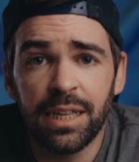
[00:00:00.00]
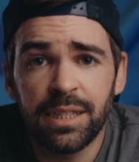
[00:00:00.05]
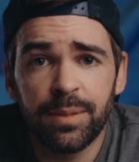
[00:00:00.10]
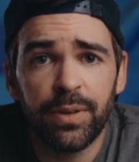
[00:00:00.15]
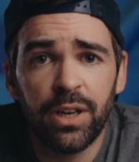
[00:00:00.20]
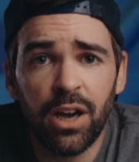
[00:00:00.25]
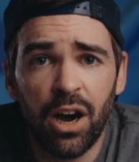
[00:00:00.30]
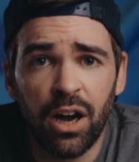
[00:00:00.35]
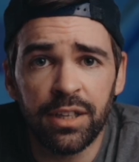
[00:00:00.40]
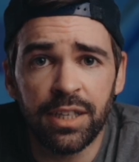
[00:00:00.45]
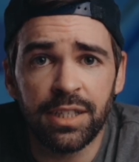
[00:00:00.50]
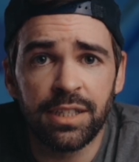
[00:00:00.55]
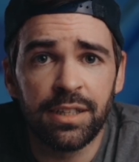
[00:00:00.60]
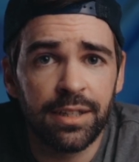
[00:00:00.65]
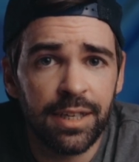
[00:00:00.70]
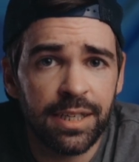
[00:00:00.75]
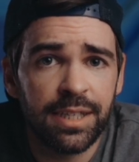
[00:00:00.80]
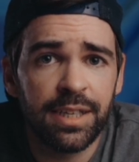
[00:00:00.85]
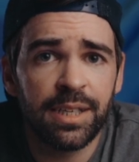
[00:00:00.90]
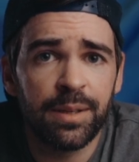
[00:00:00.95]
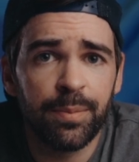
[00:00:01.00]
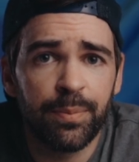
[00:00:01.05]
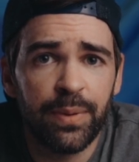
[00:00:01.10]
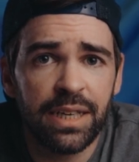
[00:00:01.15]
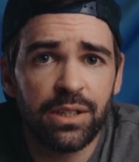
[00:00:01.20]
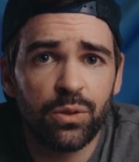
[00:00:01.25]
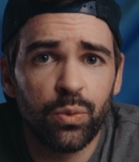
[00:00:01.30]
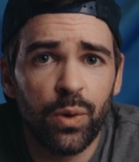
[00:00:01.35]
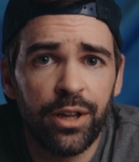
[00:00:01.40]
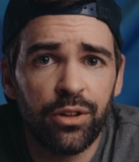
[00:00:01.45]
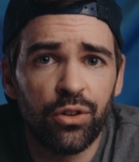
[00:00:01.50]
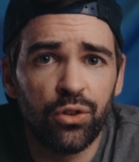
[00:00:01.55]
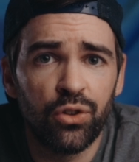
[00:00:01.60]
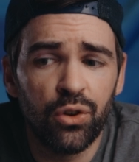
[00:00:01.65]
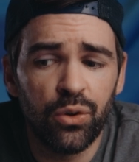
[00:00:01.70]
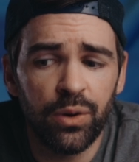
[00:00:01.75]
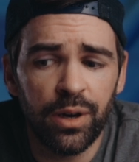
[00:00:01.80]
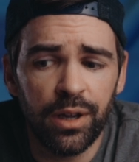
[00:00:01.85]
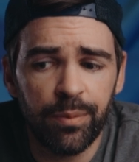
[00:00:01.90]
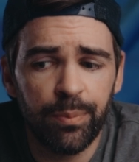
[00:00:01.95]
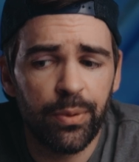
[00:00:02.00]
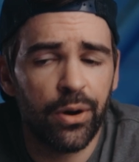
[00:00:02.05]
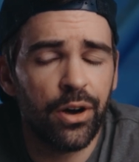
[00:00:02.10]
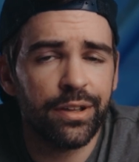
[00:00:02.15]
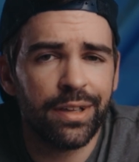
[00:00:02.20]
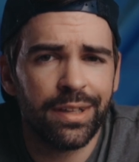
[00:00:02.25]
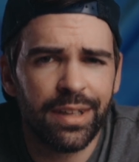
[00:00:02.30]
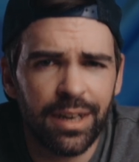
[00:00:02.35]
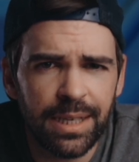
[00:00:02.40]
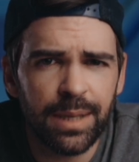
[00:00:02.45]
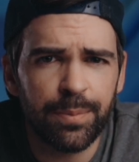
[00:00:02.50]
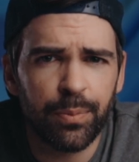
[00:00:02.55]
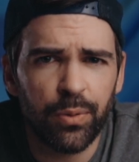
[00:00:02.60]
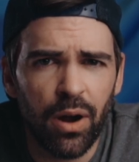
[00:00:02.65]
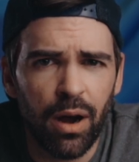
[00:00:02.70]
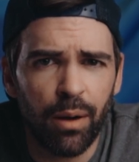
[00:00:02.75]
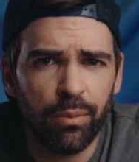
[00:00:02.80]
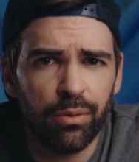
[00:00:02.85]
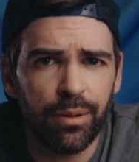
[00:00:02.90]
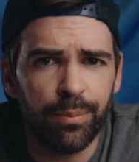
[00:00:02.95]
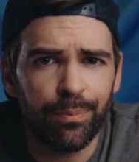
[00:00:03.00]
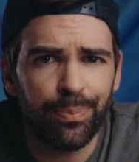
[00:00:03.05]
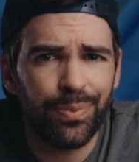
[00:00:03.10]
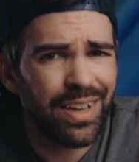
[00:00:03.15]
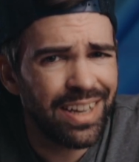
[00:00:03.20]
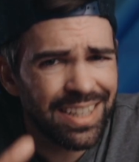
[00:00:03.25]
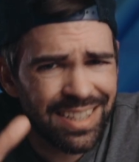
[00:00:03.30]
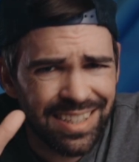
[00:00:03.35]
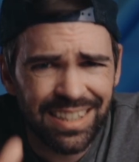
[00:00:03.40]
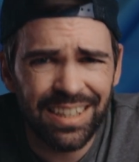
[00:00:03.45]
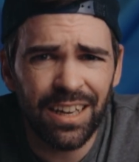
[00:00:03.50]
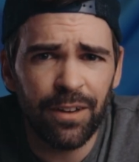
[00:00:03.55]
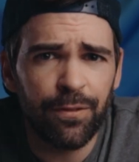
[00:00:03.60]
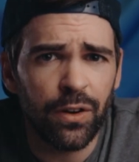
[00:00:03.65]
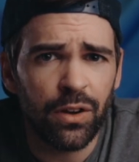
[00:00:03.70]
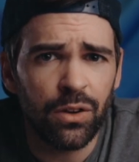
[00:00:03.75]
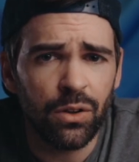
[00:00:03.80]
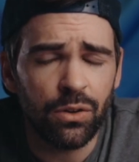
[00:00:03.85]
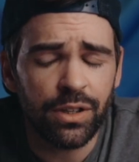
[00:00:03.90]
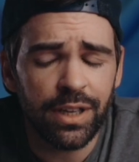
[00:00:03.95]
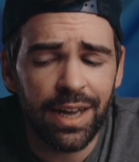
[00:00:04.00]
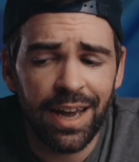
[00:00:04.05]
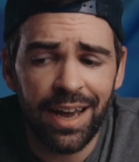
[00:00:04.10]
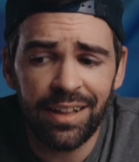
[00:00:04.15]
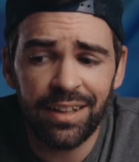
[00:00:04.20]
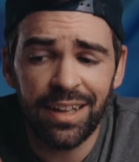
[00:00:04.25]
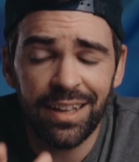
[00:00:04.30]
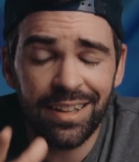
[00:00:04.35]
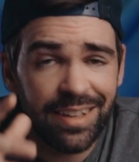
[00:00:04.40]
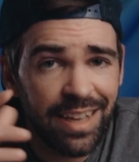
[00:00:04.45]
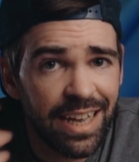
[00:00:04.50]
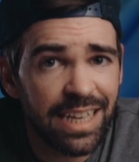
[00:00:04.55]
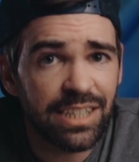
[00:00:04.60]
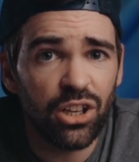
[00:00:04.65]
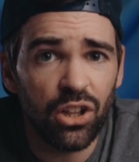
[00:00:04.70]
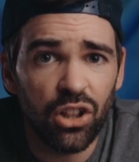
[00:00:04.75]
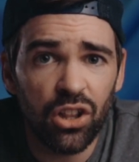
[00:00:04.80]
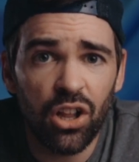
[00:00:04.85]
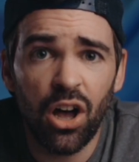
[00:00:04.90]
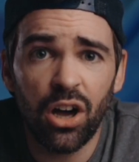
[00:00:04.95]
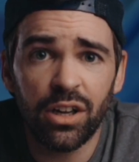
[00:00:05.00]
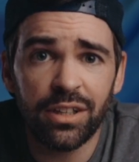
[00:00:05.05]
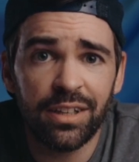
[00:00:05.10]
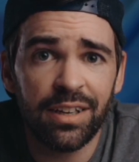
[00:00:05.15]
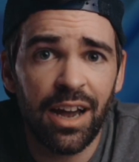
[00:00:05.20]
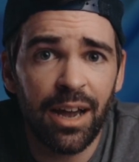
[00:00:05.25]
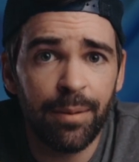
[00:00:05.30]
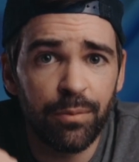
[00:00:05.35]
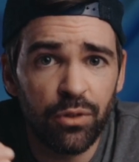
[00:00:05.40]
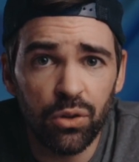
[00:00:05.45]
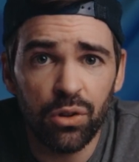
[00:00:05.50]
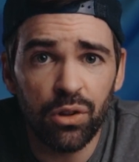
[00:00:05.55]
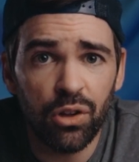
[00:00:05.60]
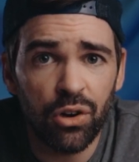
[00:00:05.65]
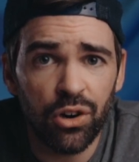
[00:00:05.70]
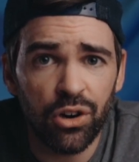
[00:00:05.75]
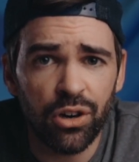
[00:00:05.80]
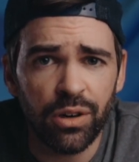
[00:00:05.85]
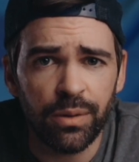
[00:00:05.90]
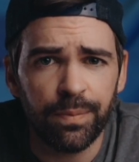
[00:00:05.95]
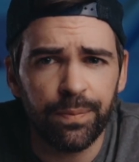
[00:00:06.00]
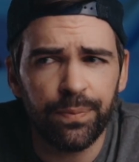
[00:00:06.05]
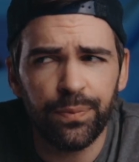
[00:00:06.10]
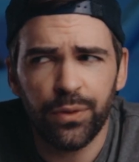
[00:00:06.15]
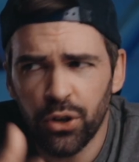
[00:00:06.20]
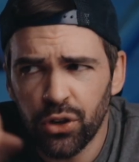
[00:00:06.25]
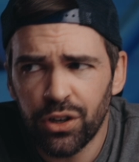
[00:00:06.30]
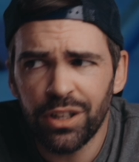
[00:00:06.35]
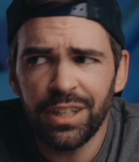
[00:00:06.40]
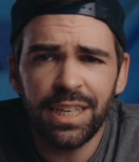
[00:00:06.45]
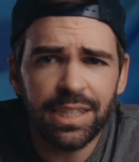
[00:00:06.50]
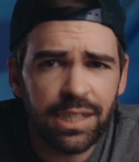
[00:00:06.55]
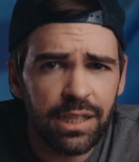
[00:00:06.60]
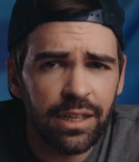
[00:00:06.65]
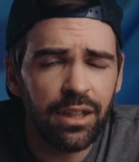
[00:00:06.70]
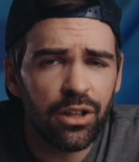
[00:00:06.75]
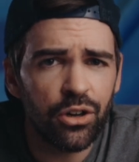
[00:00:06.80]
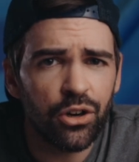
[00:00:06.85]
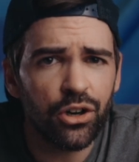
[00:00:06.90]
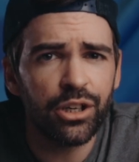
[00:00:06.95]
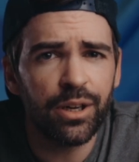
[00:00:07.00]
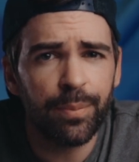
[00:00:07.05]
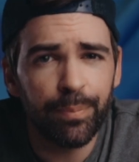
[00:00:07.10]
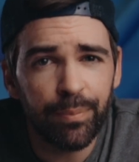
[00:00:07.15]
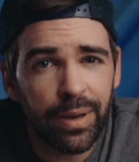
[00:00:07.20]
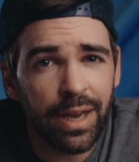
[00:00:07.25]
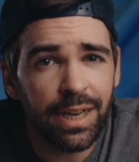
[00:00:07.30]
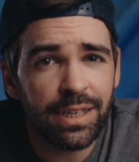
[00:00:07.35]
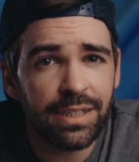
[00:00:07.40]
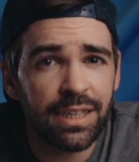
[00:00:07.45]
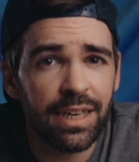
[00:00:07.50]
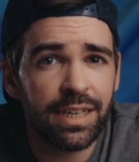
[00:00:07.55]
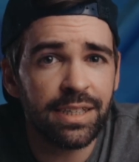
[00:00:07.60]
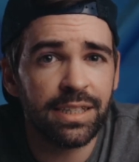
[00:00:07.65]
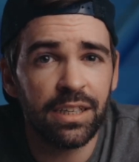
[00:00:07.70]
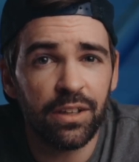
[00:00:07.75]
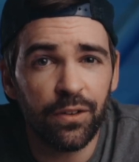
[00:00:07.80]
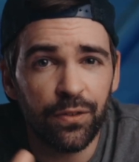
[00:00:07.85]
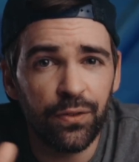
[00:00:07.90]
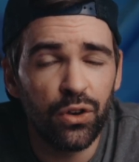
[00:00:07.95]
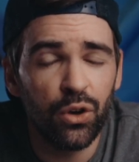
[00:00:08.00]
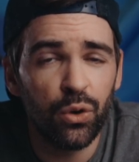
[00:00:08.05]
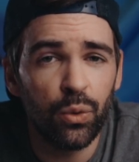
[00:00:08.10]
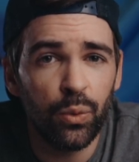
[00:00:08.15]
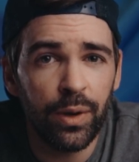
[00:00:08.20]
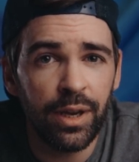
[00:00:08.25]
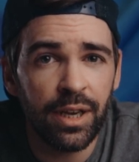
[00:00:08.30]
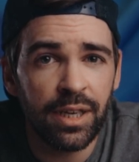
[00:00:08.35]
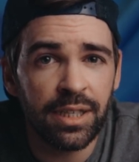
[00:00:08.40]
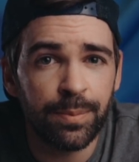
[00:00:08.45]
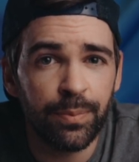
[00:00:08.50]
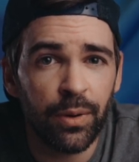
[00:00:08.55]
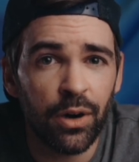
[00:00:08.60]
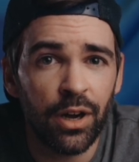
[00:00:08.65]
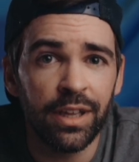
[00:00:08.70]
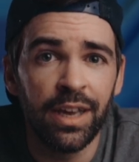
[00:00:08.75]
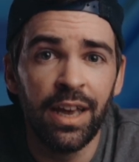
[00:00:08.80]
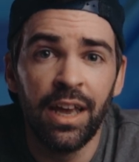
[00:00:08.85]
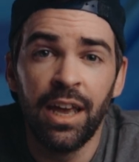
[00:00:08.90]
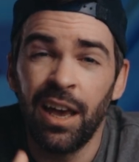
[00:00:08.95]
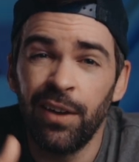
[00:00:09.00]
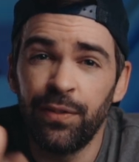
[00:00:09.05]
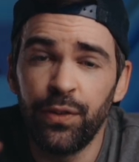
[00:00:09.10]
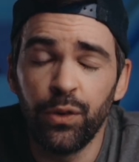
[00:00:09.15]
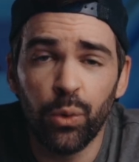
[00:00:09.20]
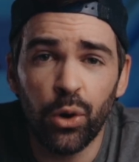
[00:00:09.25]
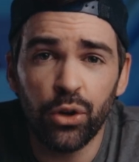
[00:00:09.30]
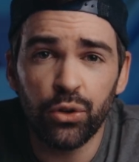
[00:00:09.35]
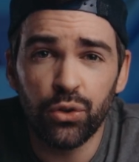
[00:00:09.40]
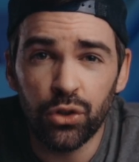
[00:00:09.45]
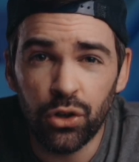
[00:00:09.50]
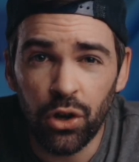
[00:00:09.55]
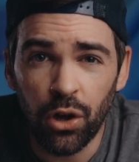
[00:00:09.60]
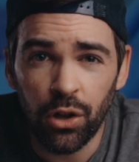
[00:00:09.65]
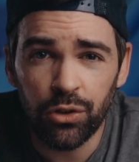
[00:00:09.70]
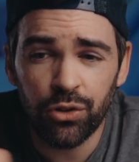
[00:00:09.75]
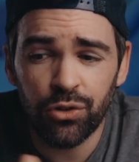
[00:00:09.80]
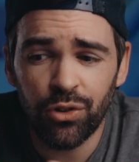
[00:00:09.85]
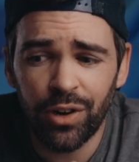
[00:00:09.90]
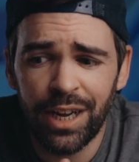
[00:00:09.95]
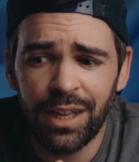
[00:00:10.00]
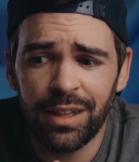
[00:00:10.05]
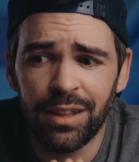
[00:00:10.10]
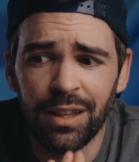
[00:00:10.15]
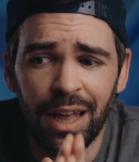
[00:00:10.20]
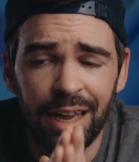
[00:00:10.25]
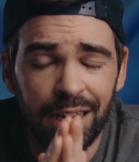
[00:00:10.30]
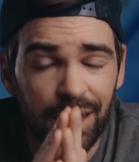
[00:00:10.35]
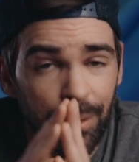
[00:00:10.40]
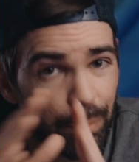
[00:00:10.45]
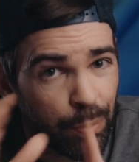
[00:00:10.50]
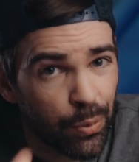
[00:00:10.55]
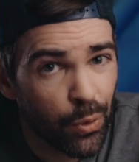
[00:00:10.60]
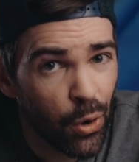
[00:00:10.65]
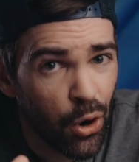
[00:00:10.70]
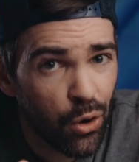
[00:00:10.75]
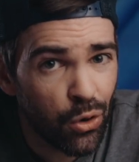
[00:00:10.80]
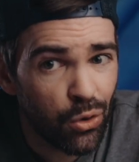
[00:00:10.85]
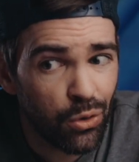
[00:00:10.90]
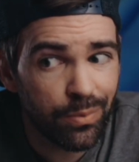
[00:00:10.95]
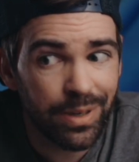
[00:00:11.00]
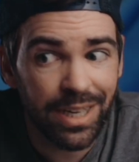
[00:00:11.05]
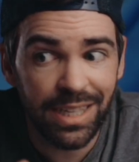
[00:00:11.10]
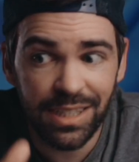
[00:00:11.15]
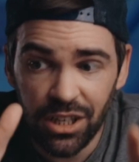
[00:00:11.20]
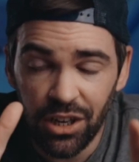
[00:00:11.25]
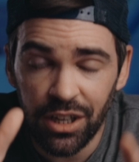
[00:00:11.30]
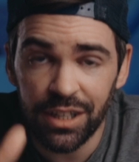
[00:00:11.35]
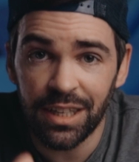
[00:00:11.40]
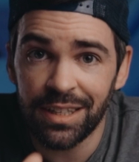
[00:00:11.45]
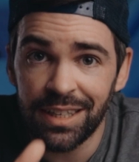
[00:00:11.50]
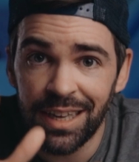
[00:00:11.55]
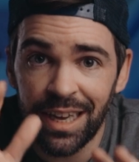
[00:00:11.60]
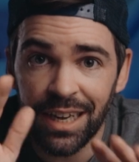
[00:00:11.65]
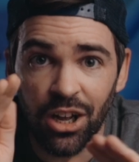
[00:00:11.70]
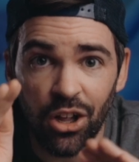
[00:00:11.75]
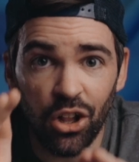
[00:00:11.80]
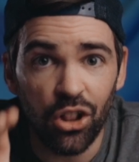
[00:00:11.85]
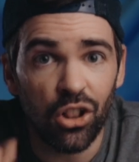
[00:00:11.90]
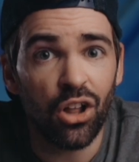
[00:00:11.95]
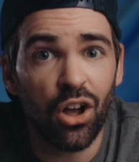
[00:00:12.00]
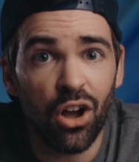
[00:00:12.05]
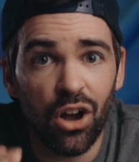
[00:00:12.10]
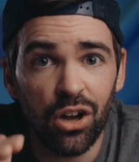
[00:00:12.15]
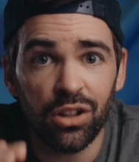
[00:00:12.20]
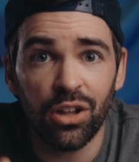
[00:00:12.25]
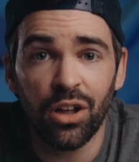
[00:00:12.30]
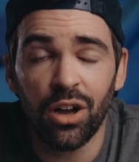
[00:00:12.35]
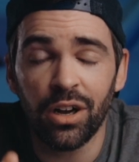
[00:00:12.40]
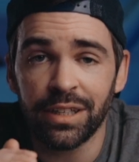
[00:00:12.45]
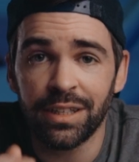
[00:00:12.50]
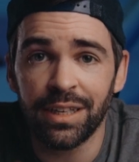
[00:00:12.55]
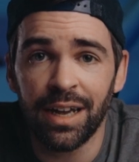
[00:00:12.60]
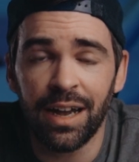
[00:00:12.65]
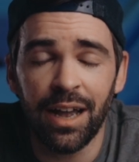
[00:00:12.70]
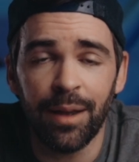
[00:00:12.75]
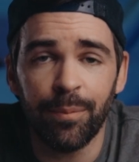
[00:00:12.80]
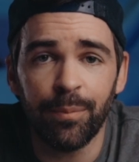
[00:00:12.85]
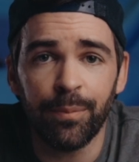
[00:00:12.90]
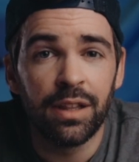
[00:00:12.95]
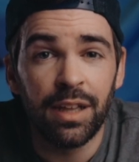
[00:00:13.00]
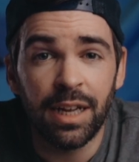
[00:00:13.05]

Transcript: Let's be honest, this is the best way to do it, but there's a problem. It's difficult and it takes a long time to learn. You can easily learn the basics in a few weeks, but if you want to color grade like a pro, it's gonna take a long, long time.